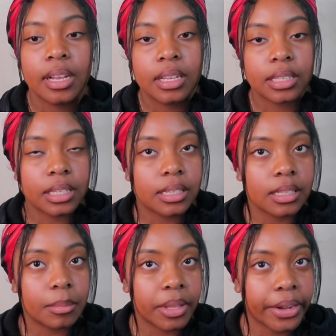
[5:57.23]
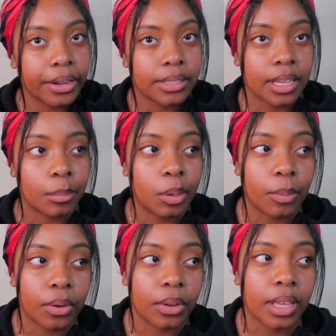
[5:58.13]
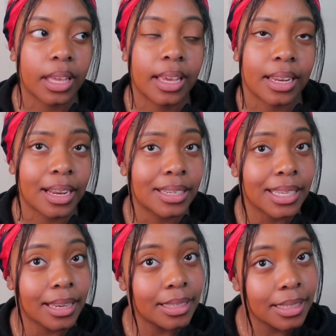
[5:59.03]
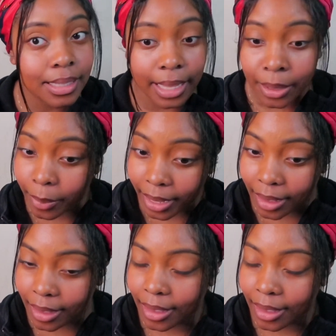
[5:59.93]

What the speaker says: to just numb the area so I could be woke. And I decided to stay awake,